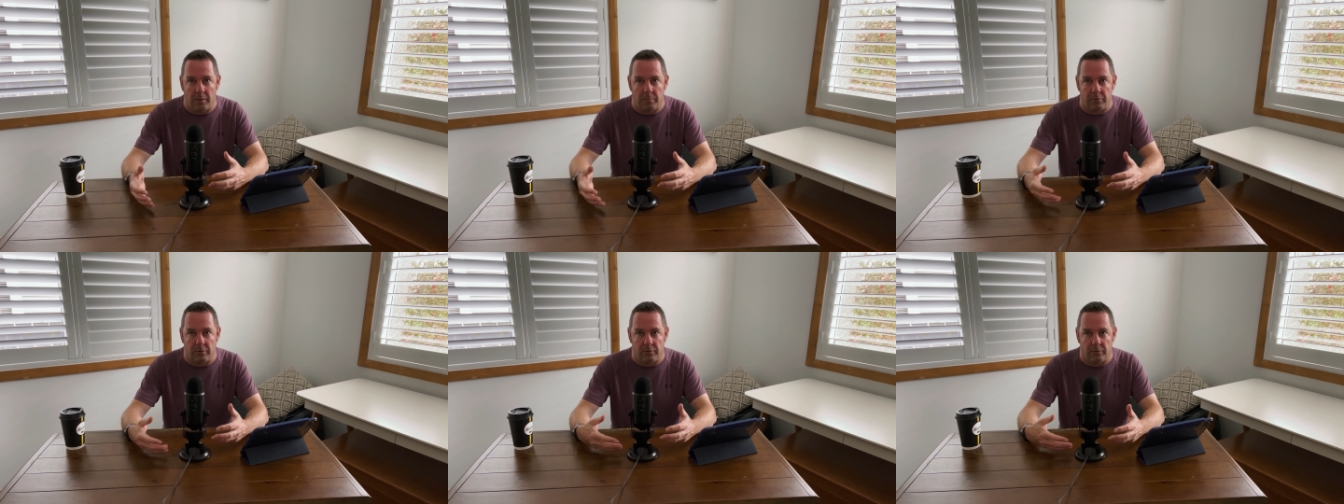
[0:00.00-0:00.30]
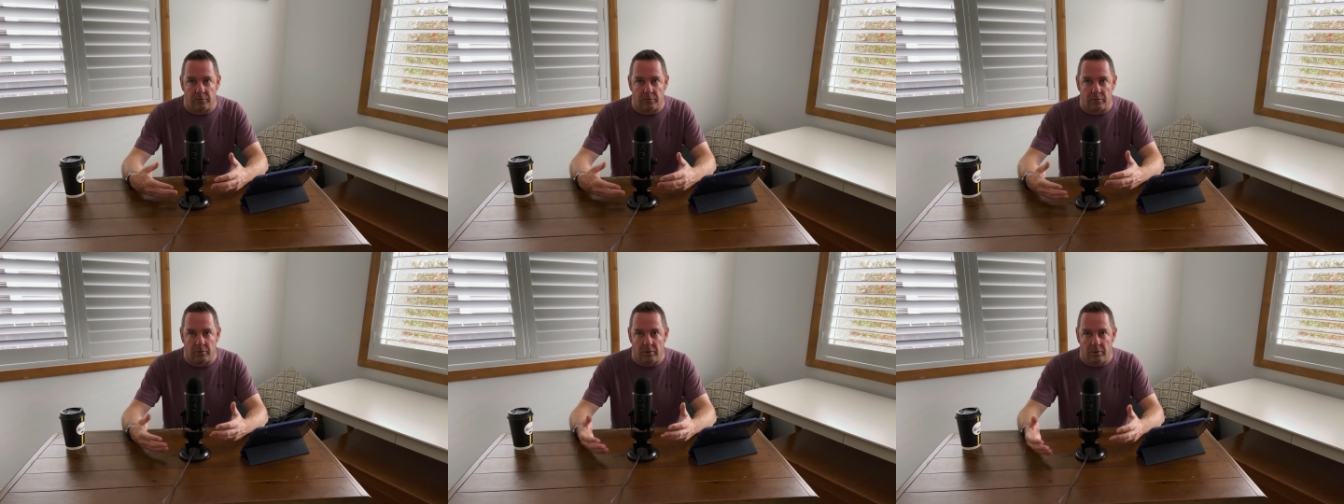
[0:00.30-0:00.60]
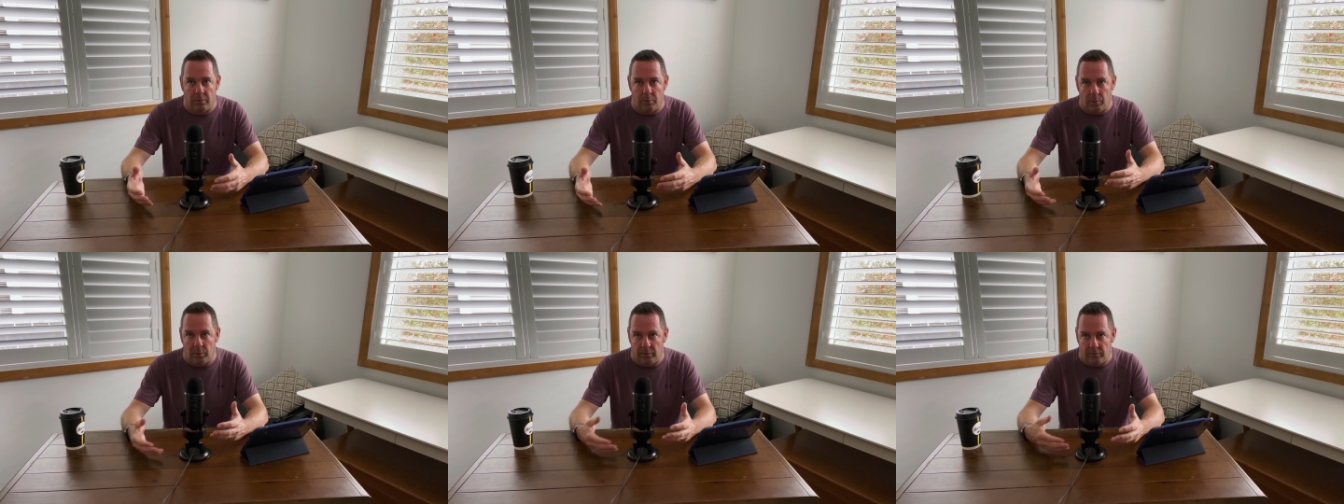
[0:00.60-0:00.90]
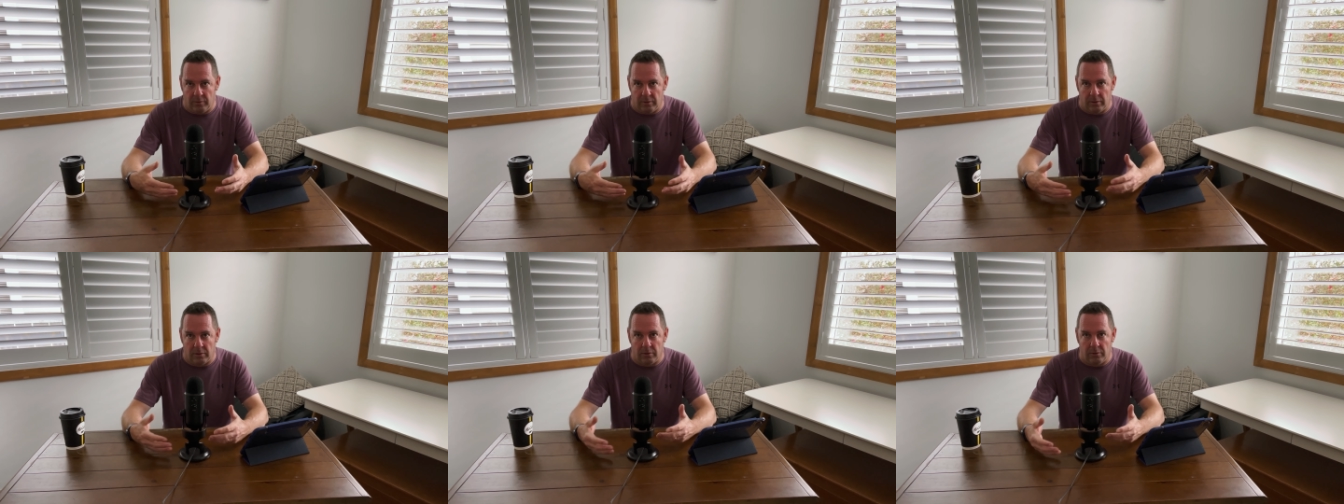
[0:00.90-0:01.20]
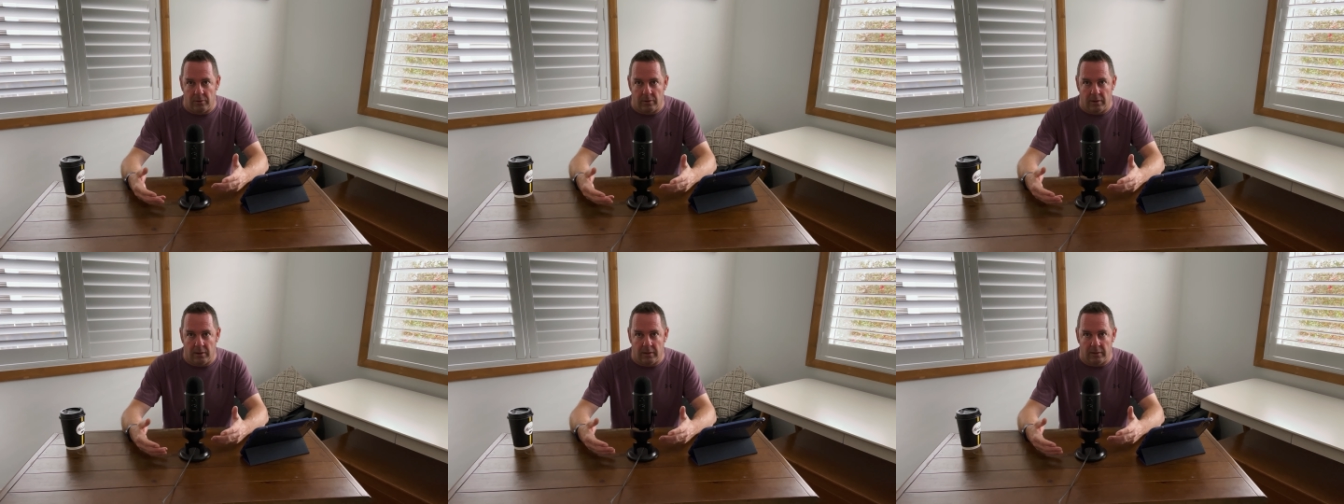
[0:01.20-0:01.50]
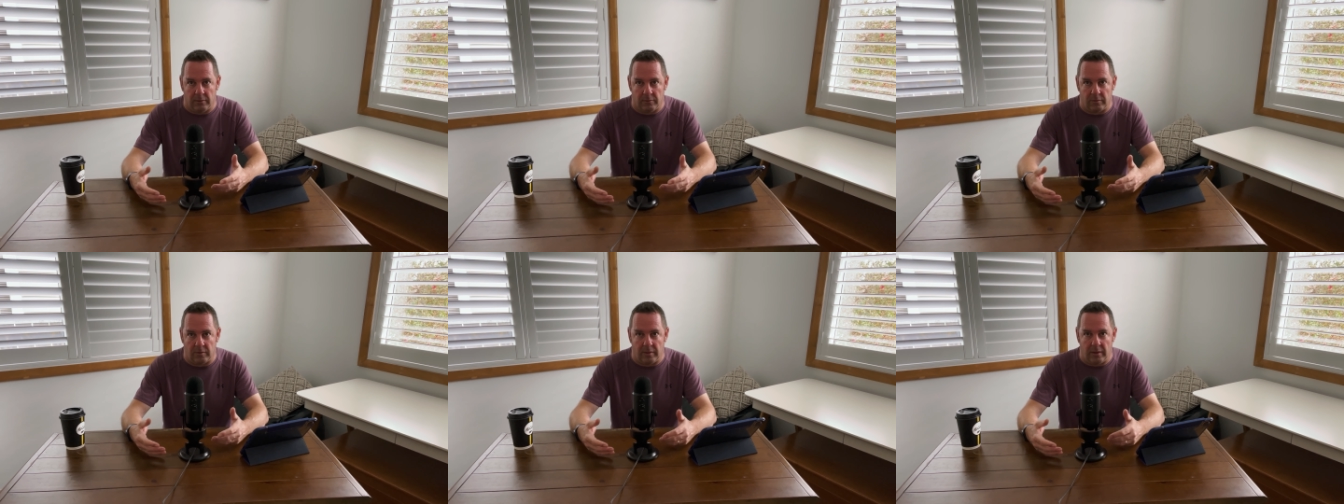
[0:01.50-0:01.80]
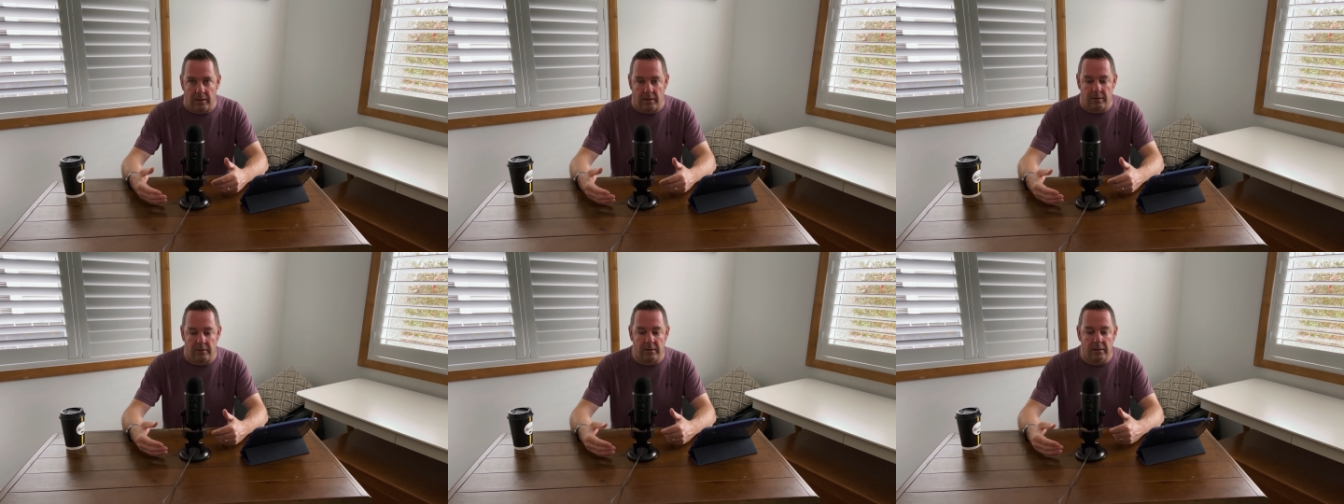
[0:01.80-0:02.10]
print store. I always include a link to
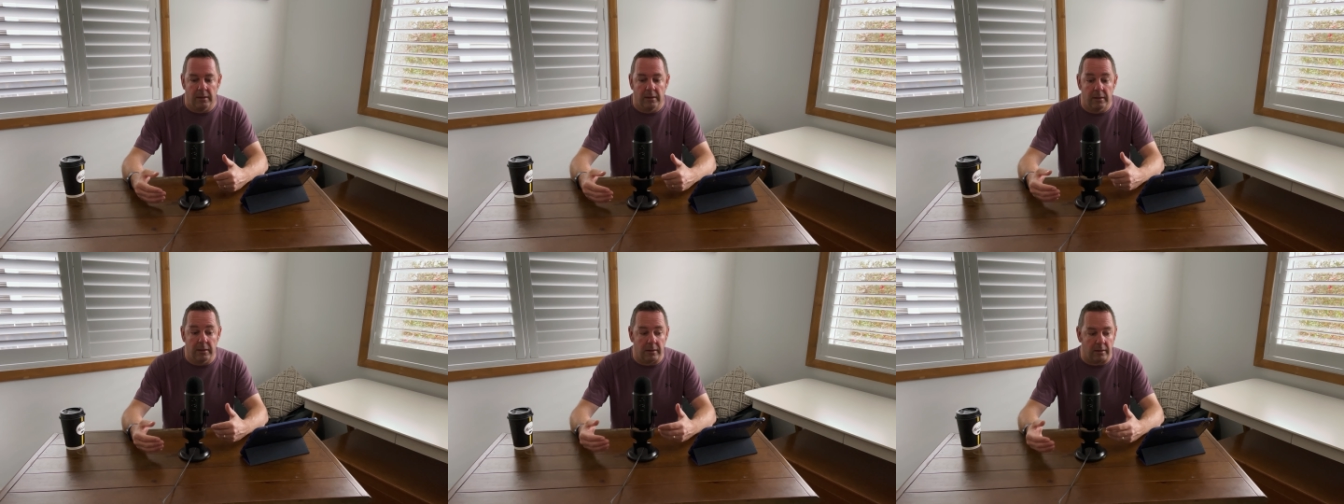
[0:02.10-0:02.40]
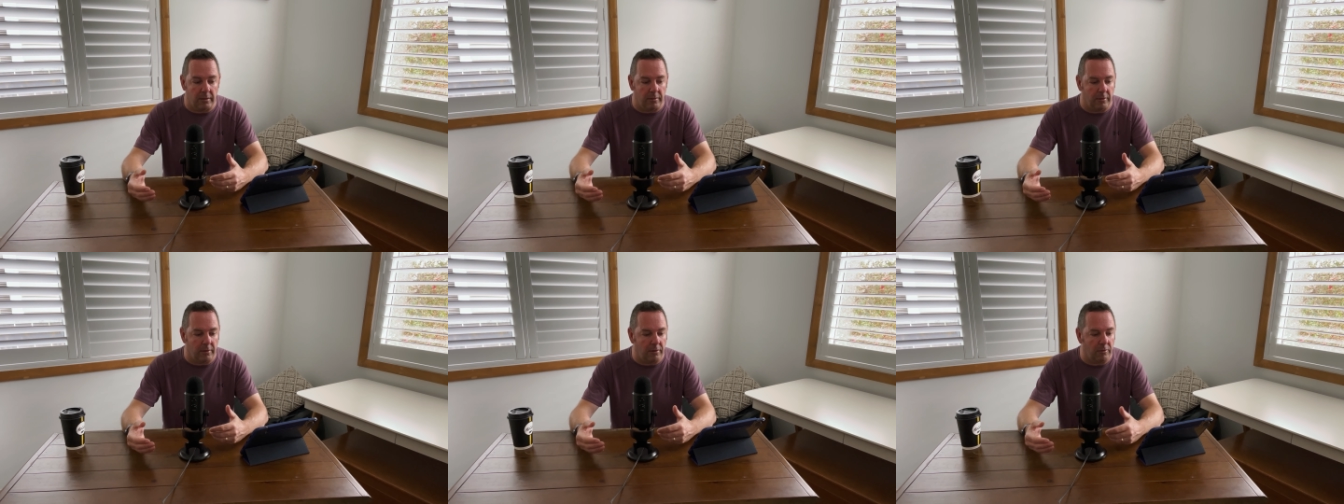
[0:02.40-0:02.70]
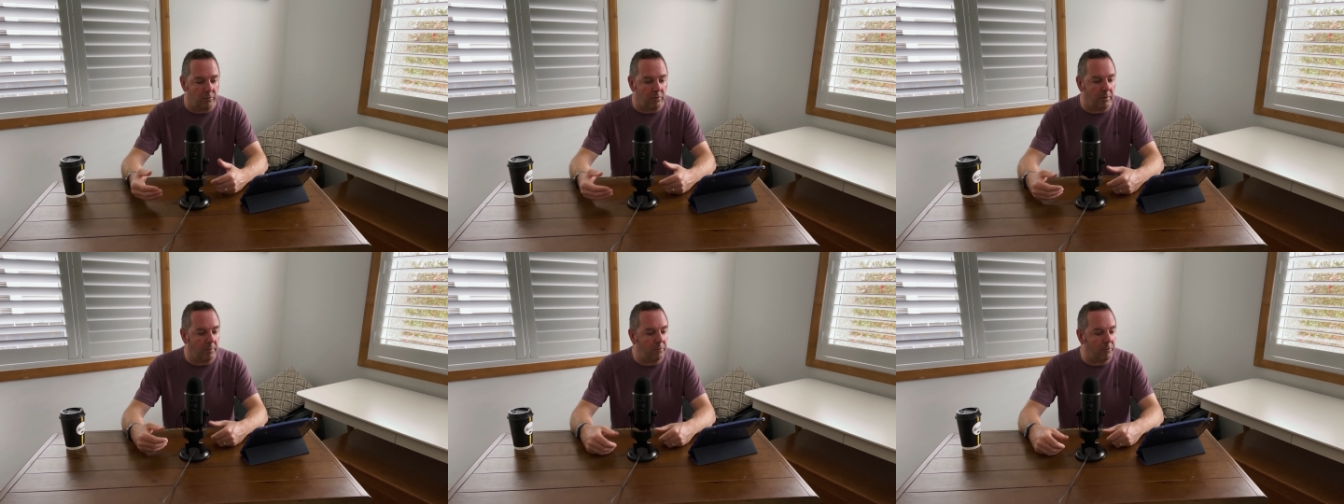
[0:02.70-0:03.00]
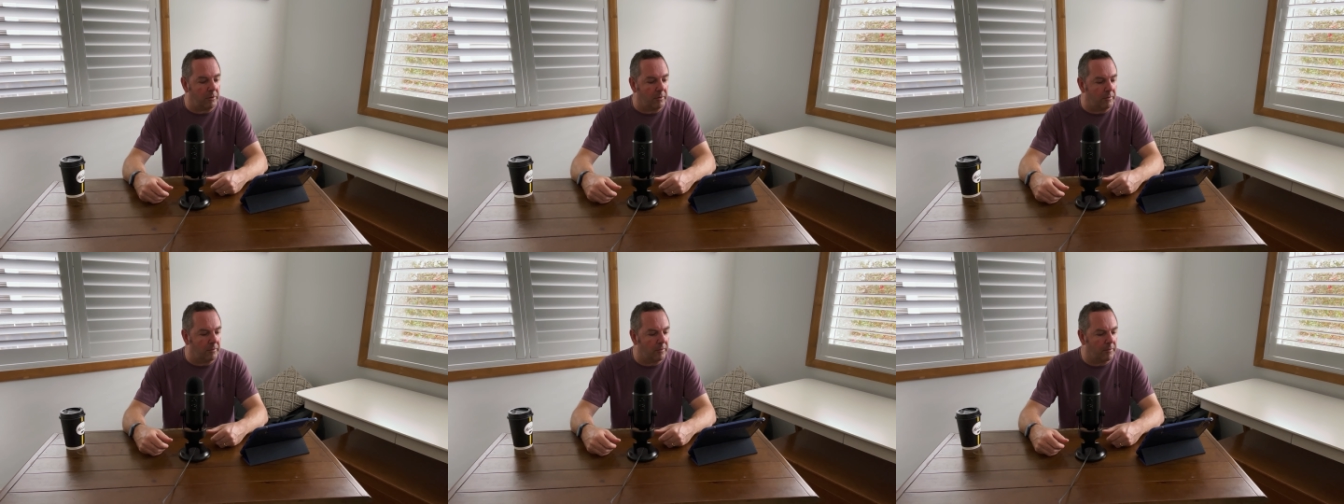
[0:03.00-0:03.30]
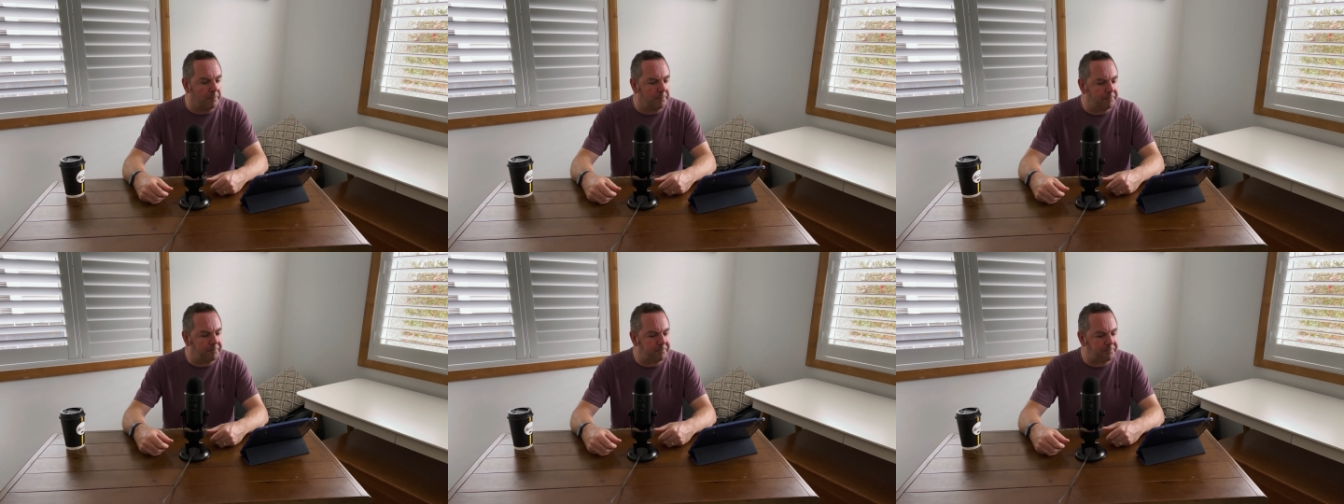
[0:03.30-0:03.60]
that in the descriptions.